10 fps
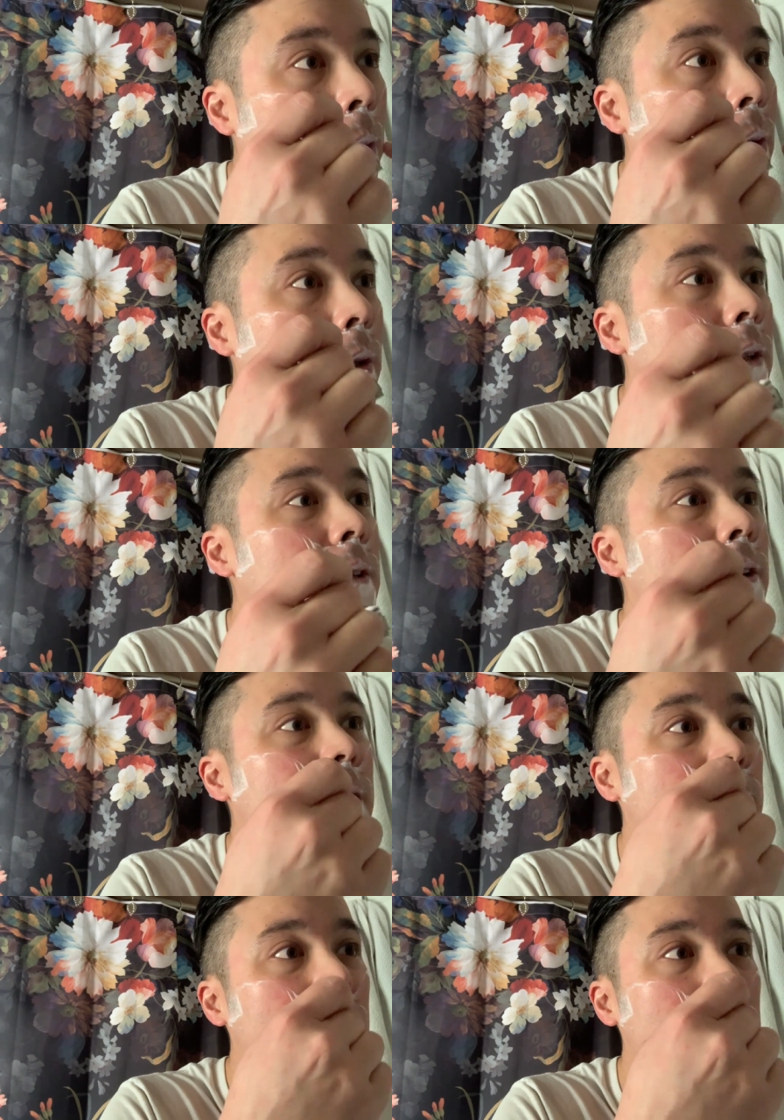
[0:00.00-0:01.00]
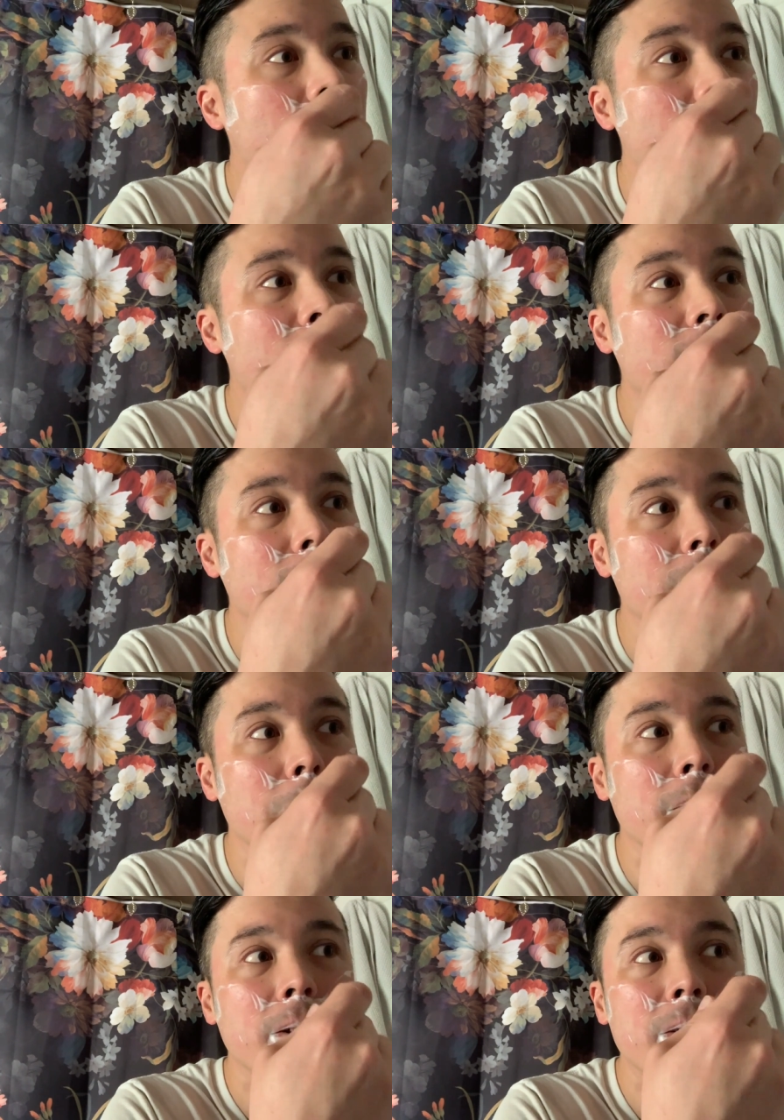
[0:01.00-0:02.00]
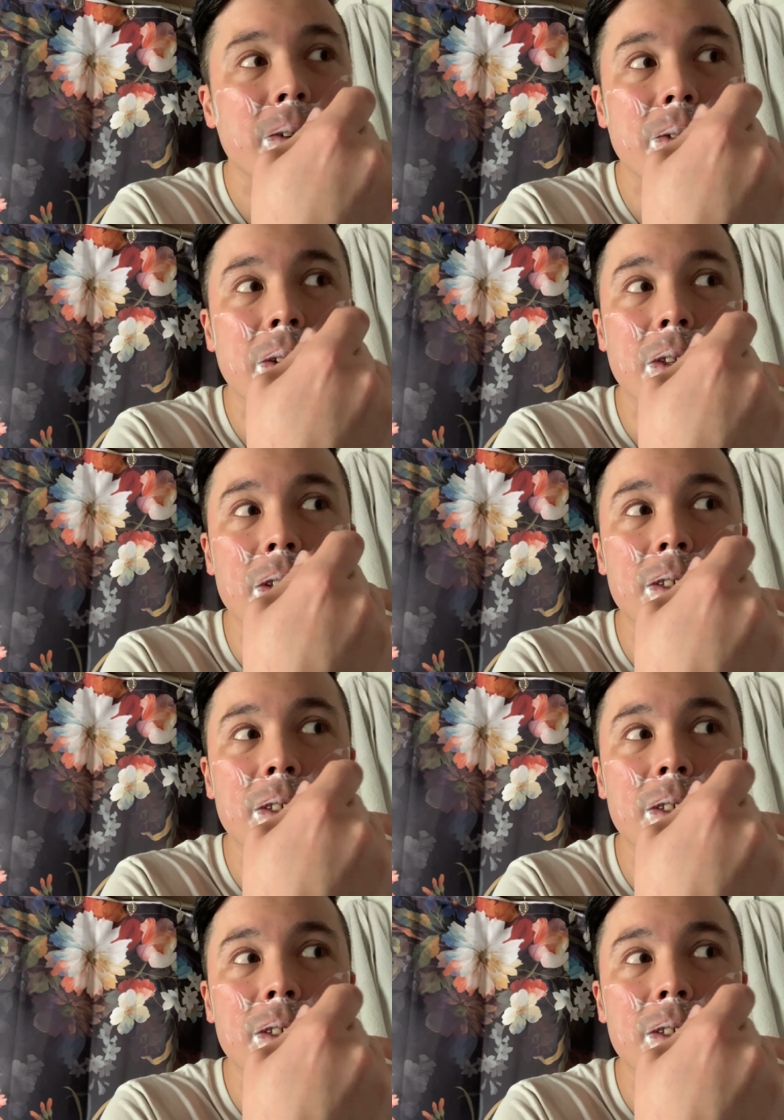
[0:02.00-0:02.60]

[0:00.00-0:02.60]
the Instinct does not come with the